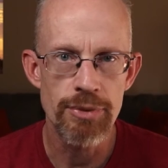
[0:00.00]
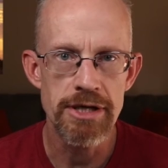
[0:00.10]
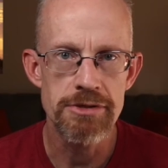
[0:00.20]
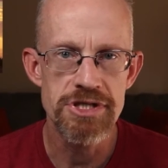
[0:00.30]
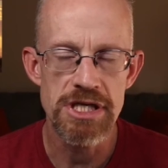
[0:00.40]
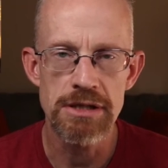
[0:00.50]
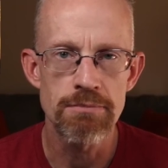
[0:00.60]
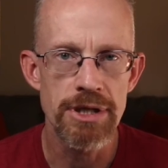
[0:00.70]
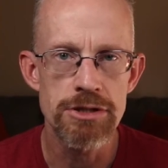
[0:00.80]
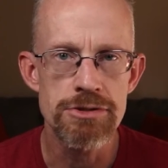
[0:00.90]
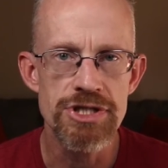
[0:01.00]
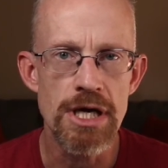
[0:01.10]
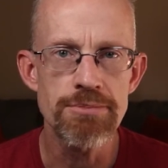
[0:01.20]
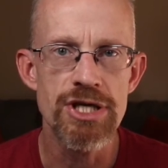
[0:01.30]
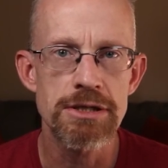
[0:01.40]
a brighter scene, but your
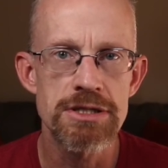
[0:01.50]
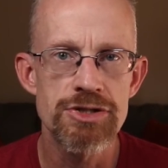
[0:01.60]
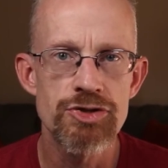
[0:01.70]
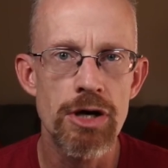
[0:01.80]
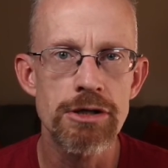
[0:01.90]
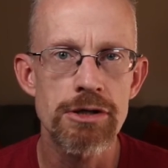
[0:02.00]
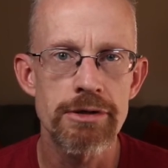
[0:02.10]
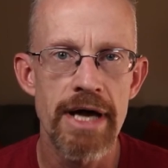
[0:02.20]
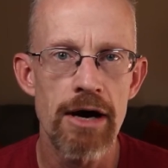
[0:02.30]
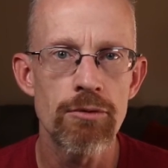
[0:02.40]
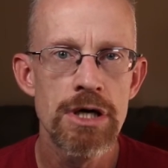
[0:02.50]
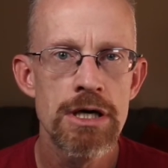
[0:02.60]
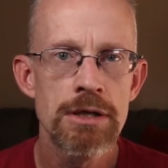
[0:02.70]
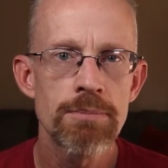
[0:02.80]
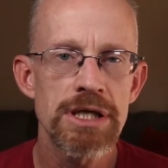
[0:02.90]
subject is darker now
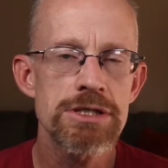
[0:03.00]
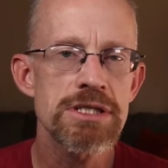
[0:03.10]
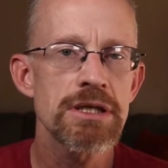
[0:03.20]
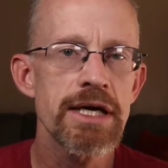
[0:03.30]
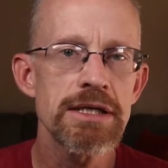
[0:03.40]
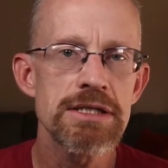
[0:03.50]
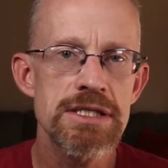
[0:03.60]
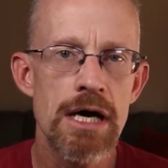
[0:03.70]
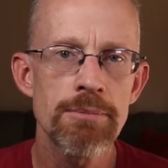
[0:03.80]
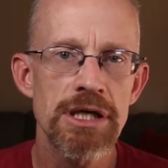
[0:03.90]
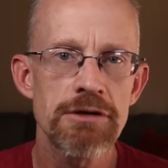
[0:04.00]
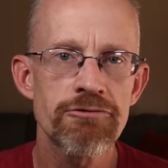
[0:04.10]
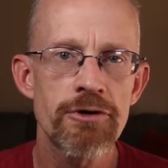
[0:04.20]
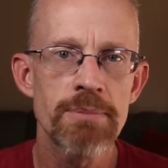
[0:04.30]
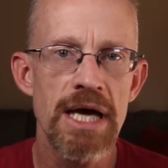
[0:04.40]
because the light is coming
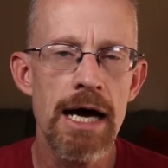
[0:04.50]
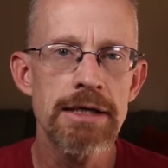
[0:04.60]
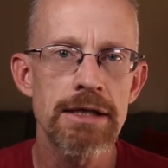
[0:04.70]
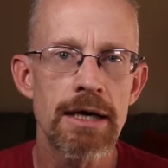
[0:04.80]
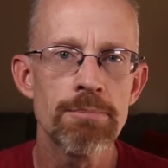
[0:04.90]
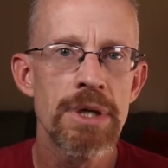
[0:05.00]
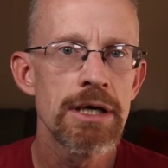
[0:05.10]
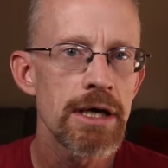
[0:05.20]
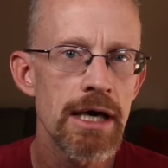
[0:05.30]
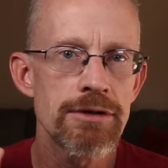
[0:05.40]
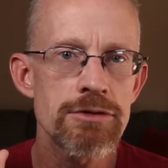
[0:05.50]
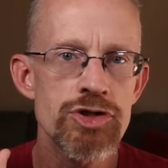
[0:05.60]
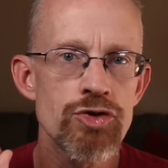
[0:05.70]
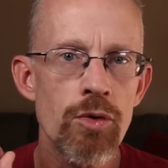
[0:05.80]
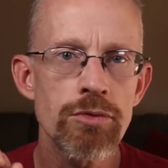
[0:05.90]
in from behind them and
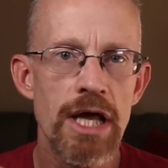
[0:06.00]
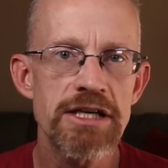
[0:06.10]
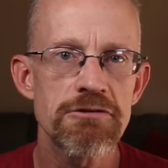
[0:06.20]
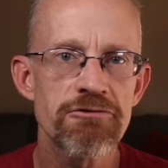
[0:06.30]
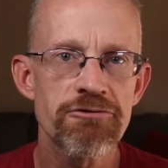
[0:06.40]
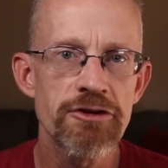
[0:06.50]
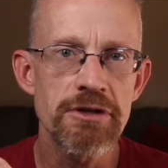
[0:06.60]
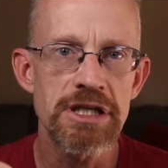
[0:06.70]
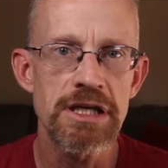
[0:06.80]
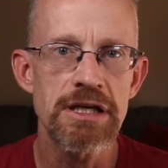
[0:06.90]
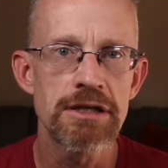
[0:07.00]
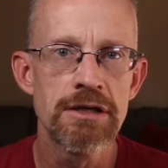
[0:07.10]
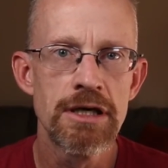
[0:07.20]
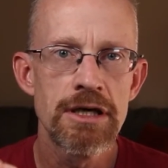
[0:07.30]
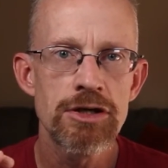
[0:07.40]
there's no light filling
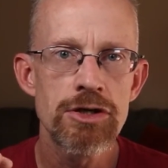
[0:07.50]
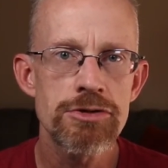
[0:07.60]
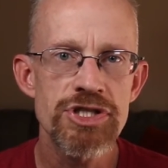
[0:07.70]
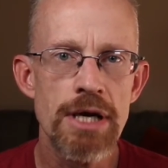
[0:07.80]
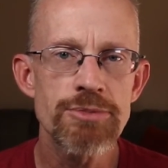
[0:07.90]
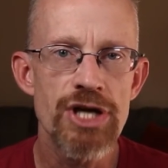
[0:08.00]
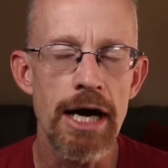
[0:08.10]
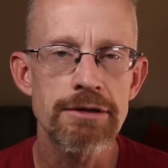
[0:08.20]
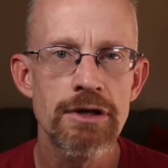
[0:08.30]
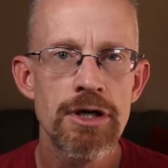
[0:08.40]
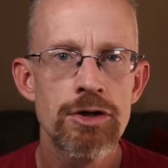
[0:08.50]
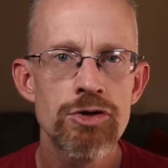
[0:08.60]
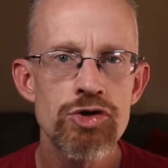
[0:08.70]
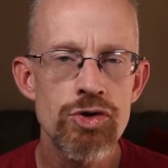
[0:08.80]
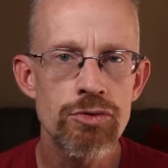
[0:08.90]
in your subject.
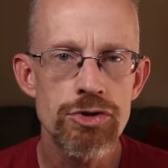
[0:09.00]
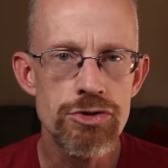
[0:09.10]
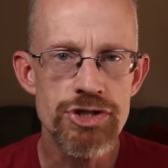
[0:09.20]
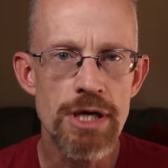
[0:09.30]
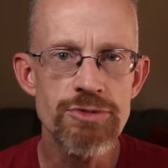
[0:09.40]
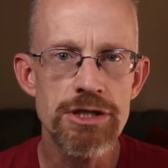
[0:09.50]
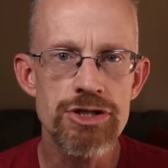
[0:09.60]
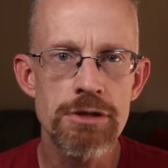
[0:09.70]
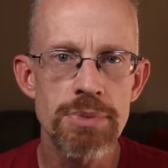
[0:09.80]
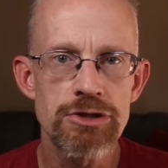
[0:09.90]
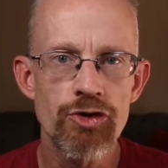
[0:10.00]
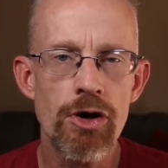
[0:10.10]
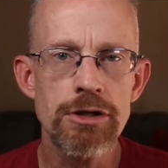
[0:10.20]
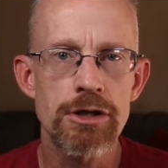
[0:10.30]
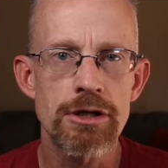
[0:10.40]
So your subject's going to be
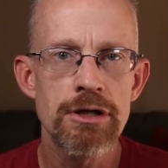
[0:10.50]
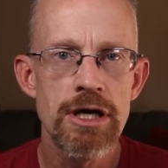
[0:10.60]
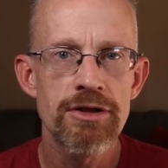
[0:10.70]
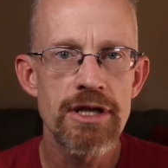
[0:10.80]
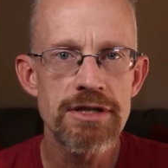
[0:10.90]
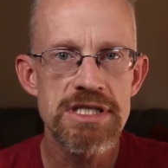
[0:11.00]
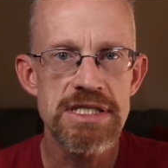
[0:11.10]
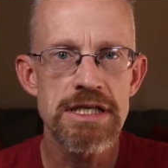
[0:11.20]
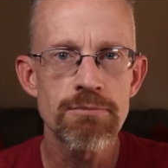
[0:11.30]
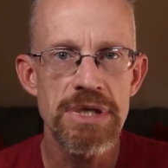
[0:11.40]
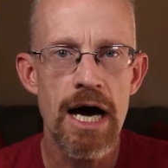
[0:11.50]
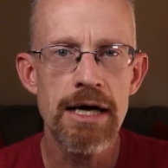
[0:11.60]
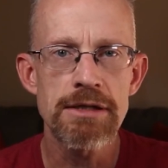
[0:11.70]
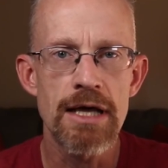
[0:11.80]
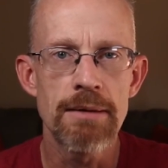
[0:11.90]
darker than the scene
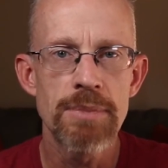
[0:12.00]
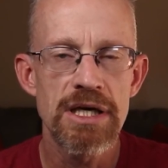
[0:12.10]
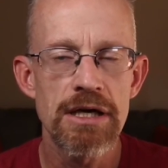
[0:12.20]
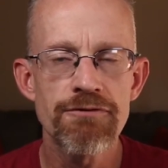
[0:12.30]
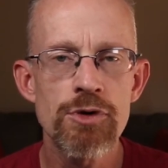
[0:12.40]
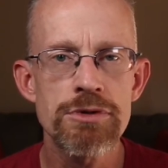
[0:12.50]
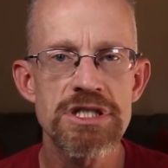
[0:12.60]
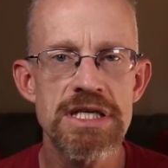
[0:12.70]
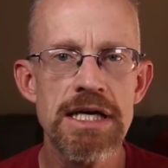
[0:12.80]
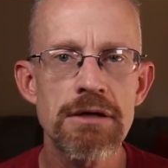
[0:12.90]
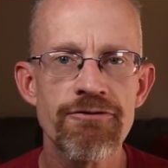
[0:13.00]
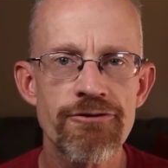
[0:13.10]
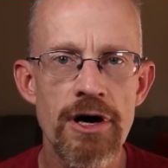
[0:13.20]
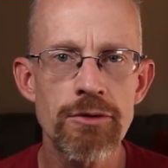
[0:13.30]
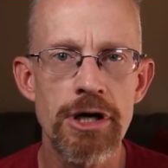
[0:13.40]
behind them. If you were to take a
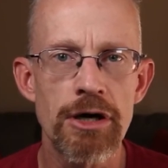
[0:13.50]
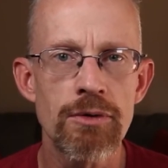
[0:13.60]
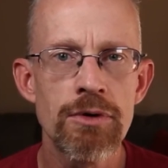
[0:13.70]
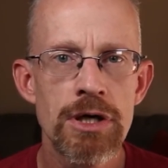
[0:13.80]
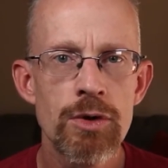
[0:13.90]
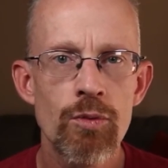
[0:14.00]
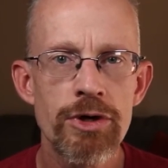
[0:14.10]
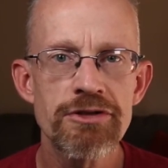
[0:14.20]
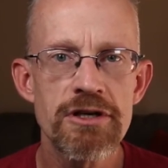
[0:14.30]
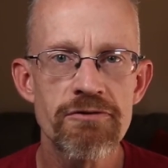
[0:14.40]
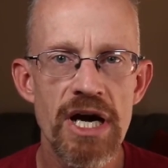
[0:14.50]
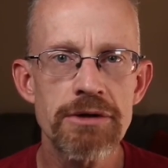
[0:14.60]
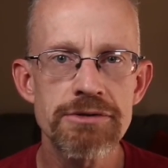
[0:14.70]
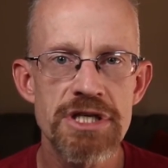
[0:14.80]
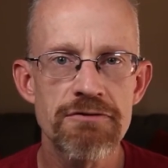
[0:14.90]
photo with the
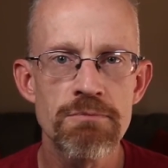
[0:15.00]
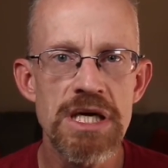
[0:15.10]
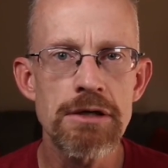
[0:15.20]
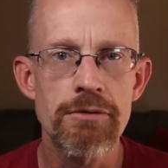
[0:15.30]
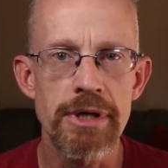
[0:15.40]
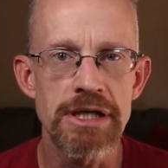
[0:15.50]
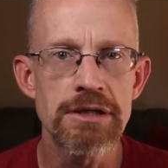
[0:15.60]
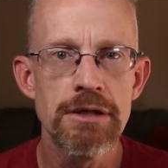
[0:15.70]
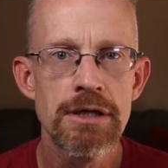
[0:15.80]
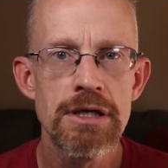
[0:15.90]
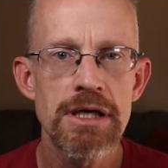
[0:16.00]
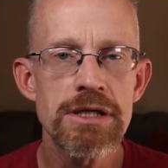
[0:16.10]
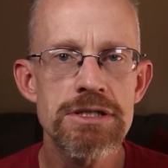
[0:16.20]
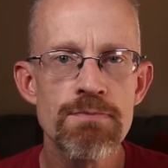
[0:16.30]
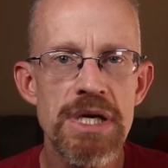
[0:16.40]
evaluative metering,
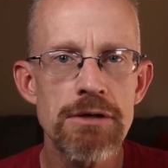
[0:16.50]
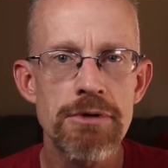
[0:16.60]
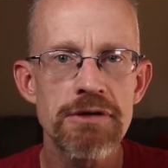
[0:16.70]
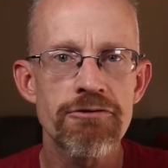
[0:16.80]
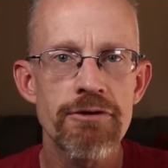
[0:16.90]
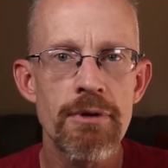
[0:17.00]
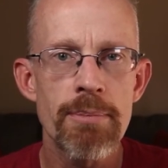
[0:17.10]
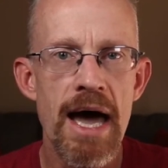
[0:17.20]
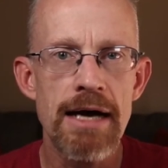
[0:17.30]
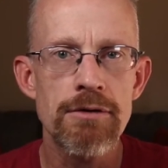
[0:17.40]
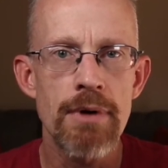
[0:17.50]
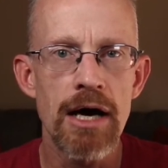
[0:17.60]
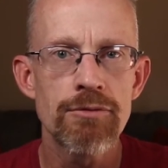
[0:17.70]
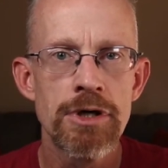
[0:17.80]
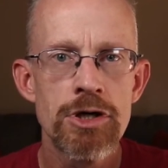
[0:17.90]
it's metering for the
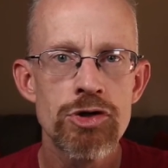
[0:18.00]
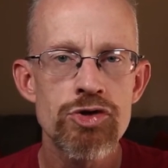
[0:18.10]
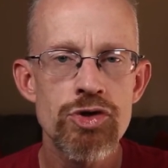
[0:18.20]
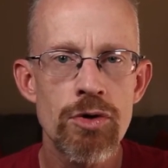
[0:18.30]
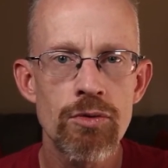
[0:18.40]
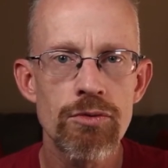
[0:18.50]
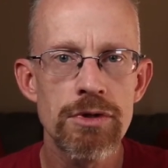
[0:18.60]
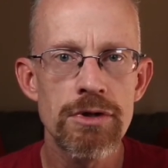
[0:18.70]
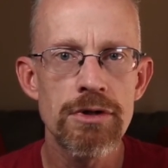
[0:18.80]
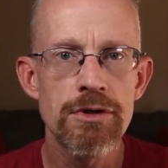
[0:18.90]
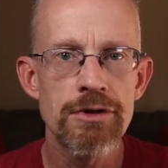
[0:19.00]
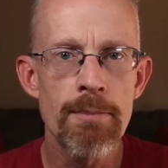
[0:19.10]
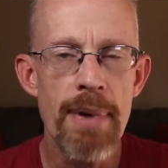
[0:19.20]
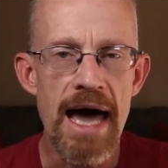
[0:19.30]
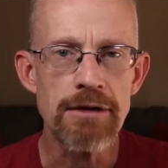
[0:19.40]
background. So
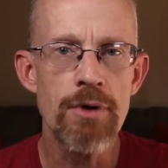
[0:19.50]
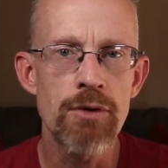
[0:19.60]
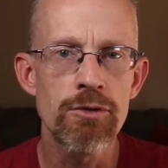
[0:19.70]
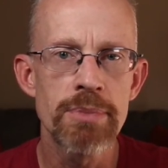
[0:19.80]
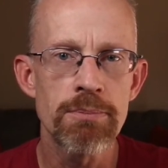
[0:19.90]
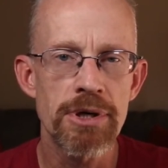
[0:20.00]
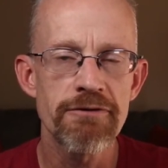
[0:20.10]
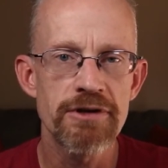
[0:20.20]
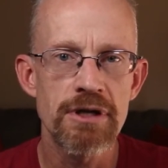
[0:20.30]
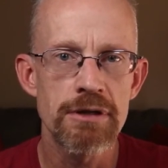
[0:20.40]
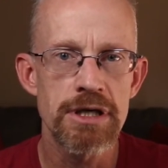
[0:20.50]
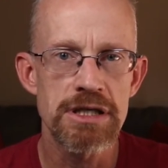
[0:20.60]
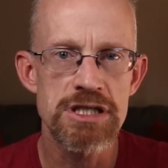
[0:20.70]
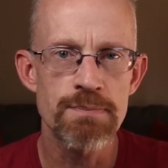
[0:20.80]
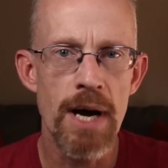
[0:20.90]
the background will be perfectly
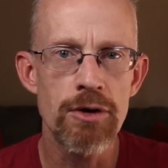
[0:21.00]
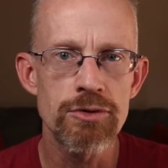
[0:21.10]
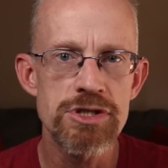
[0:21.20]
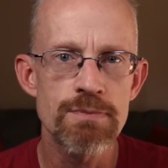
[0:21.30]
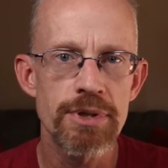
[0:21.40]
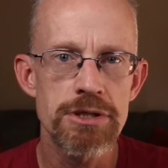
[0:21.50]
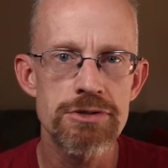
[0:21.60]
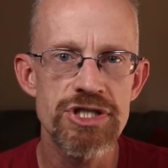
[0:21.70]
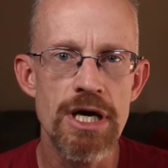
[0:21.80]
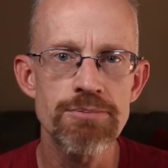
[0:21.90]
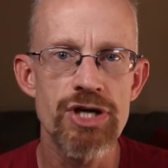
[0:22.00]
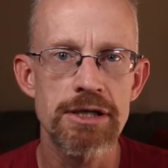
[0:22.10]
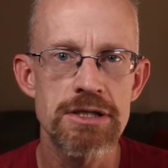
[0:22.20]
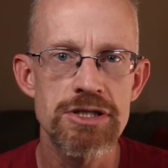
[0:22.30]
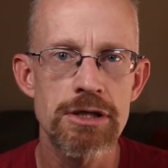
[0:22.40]
exposed, but your
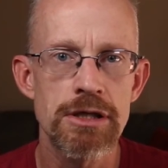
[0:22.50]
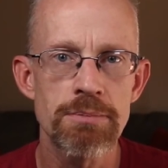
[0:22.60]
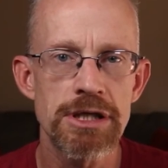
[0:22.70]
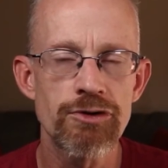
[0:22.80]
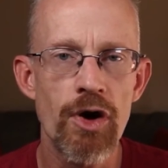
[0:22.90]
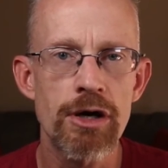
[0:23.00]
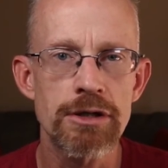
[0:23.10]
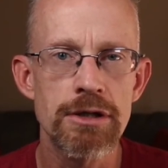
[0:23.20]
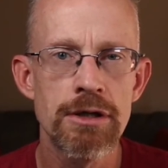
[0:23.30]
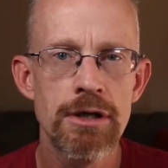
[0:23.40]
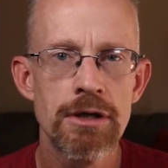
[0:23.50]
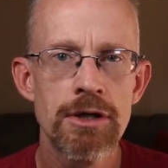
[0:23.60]
subject is going to be dark.